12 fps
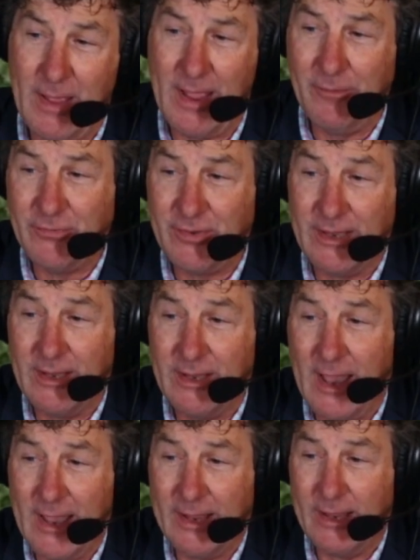
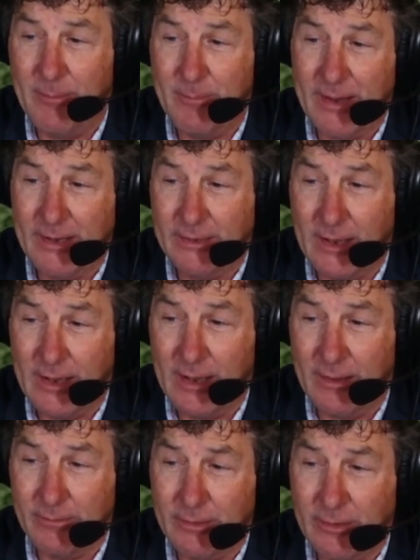FCA. I mean,
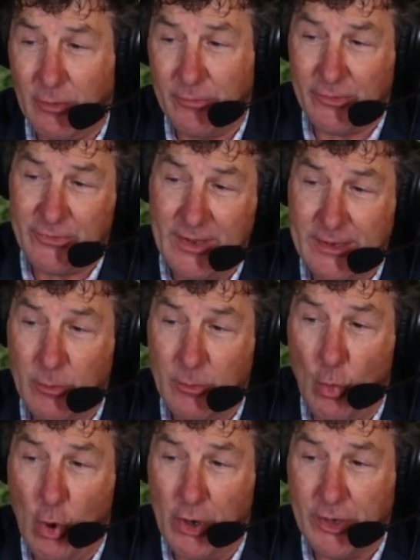they're sitting
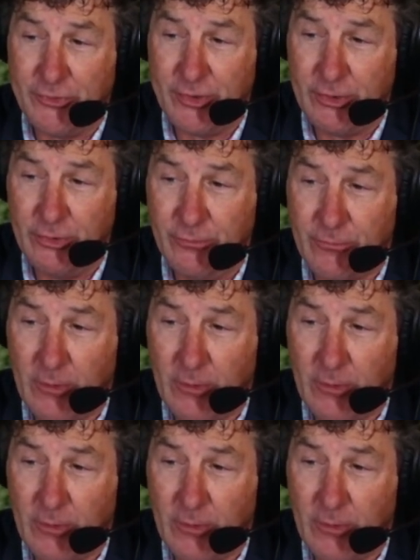at 1-2.